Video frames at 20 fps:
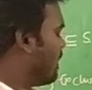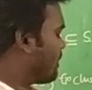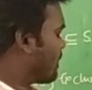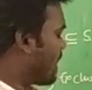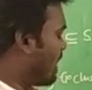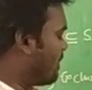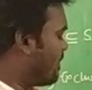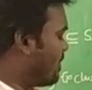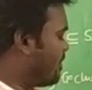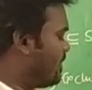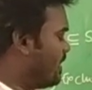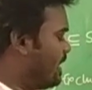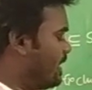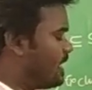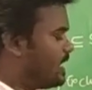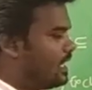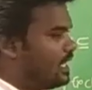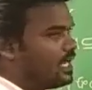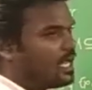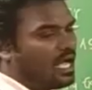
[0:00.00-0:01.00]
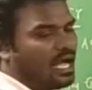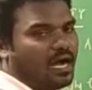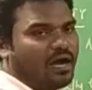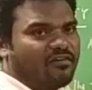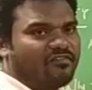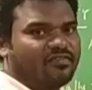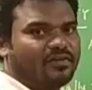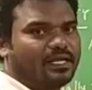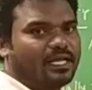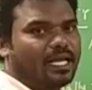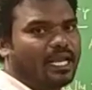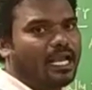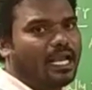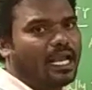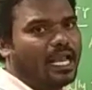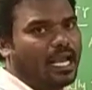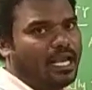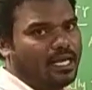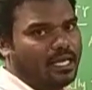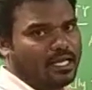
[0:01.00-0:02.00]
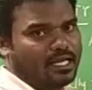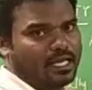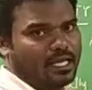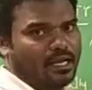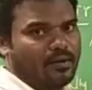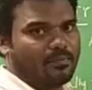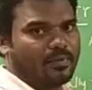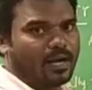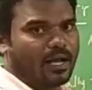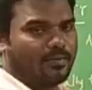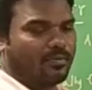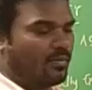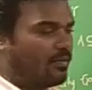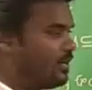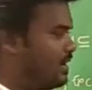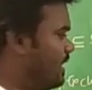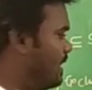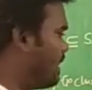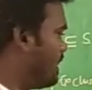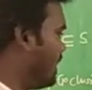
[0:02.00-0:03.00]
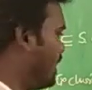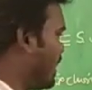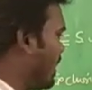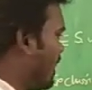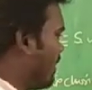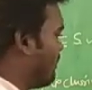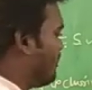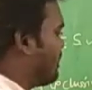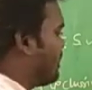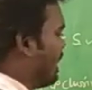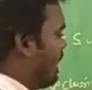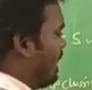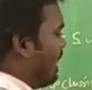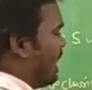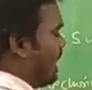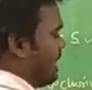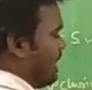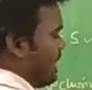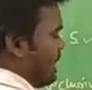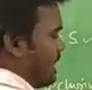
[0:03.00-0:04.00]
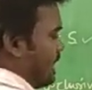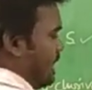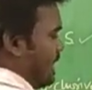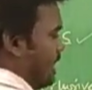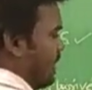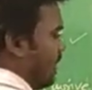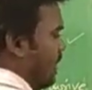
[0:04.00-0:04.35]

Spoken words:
probability of tail and tail. Probability of tail and tail,